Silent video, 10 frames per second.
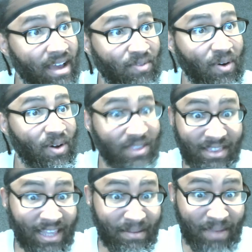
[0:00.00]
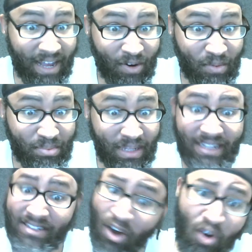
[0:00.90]
the whole
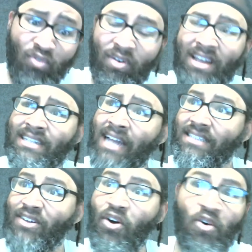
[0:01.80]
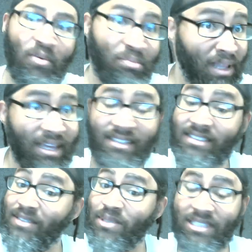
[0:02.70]
plate. No, Ray, not the whole plate. And
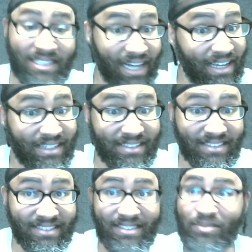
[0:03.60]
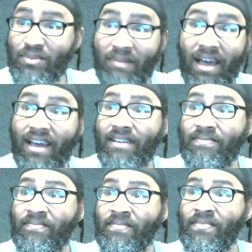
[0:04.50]
she was tight. She was mad.
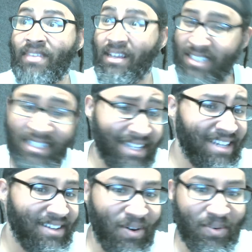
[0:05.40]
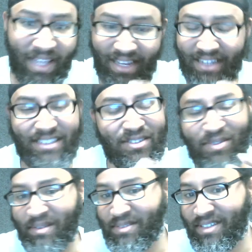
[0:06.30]
And she did know, like, and she knew
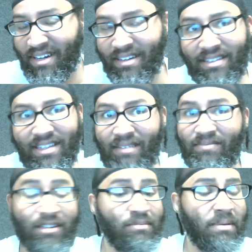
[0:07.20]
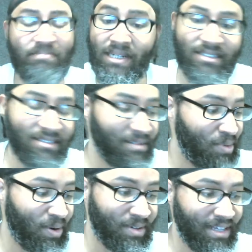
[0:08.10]
I was drinking early. Like, Ray, you've been messing up
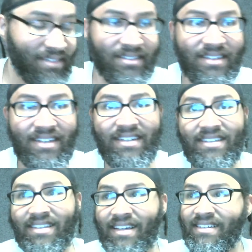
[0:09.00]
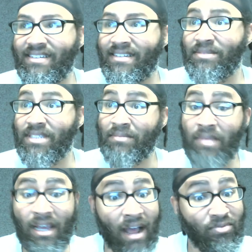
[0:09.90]
all day. Like, you know what I'm saying? I'm
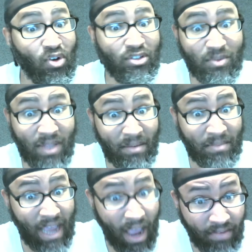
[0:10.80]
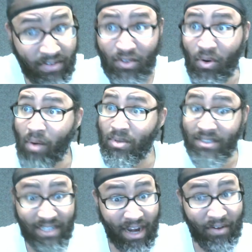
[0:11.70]
like, I thought you let me have it, yo. I wouldn't
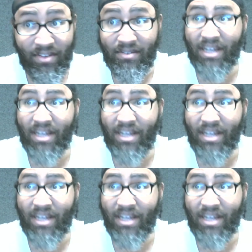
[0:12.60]
carry you. And